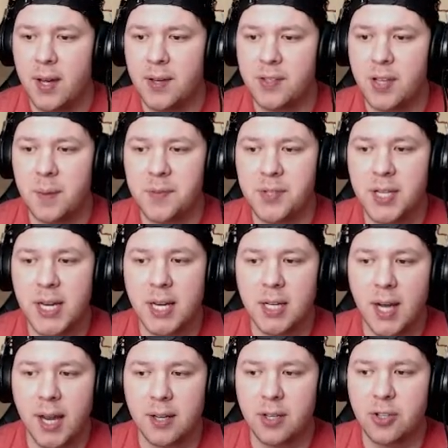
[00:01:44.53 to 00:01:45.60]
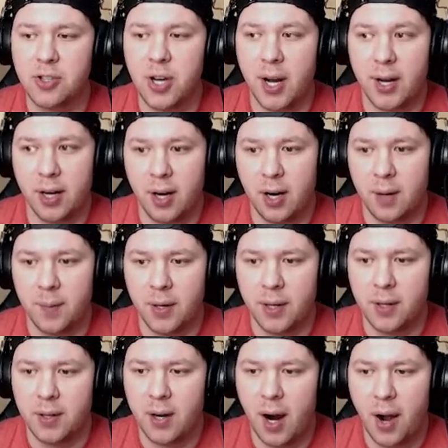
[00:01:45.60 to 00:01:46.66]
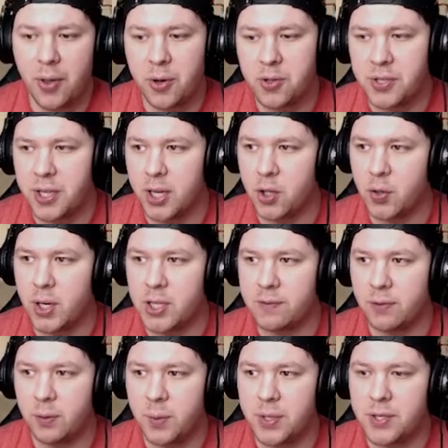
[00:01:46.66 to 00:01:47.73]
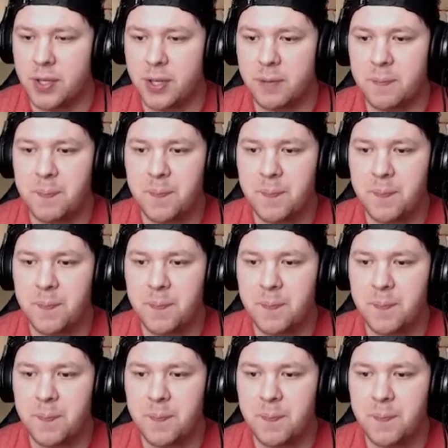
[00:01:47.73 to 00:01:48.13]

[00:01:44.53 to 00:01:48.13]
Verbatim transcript: Some see a knight in shining armor, others see a graceful wizard.